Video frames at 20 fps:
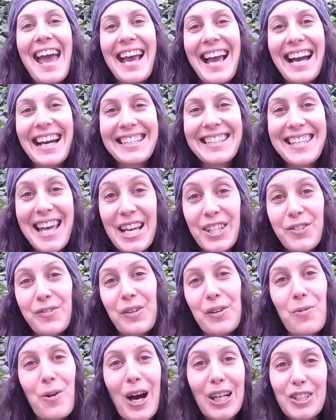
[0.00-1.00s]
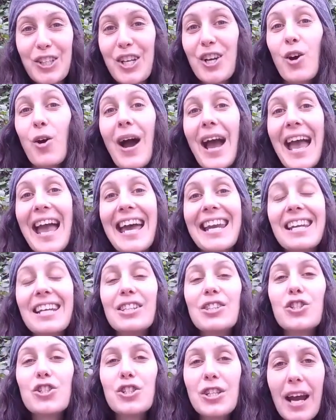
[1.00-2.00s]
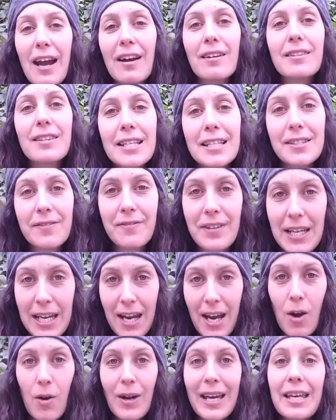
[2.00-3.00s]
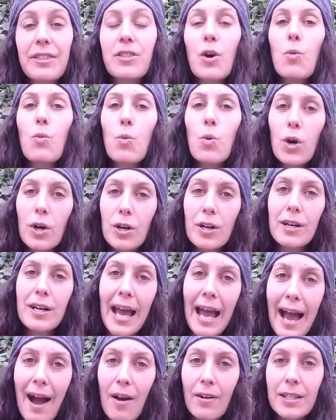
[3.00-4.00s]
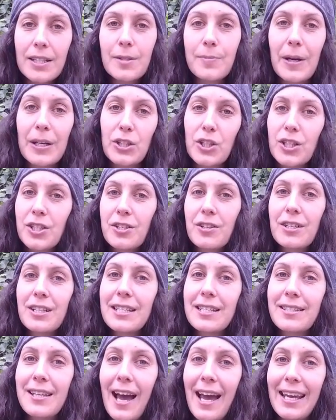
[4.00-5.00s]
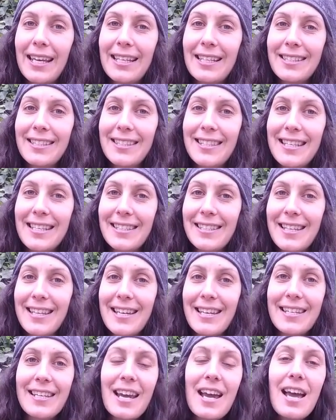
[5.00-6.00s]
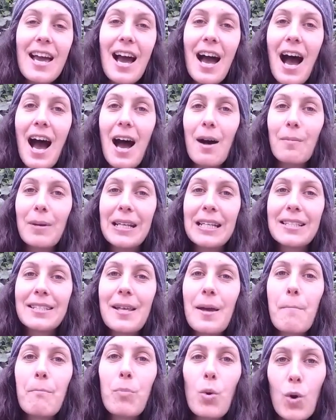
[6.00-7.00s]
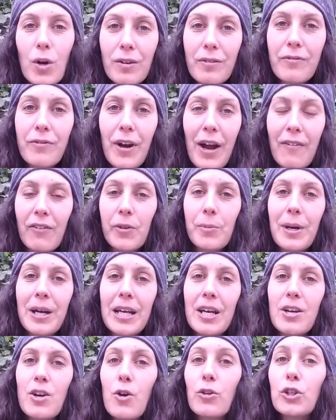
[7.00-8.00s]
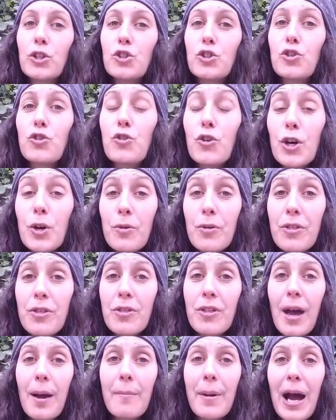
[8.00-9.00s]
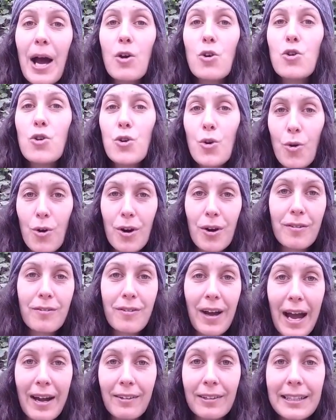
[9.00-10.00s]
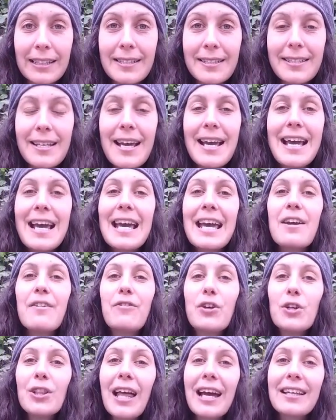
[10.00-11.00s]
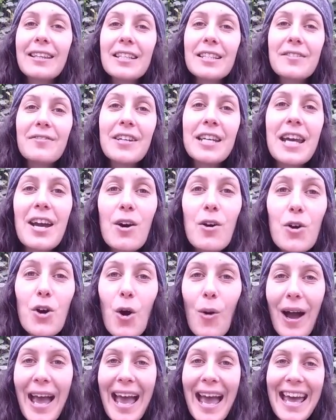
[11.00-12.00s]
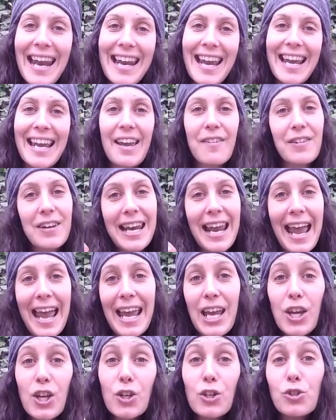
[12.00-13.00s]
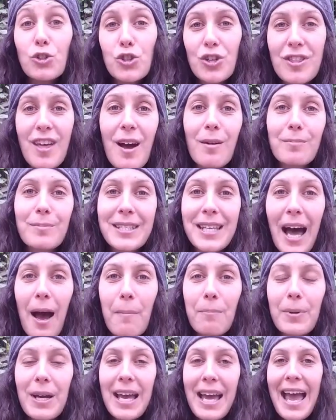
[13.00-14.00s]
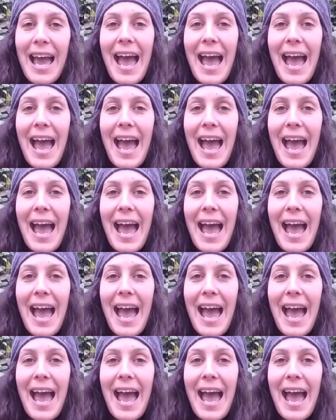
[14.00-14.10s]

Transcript: Hey guys, thanks for watching. Go ahead and share this video. Get the word out, especially during this hiking season. It is important for everybody to know the truth about norovirus. If you like this video, go ahead and give it a huge thumbs up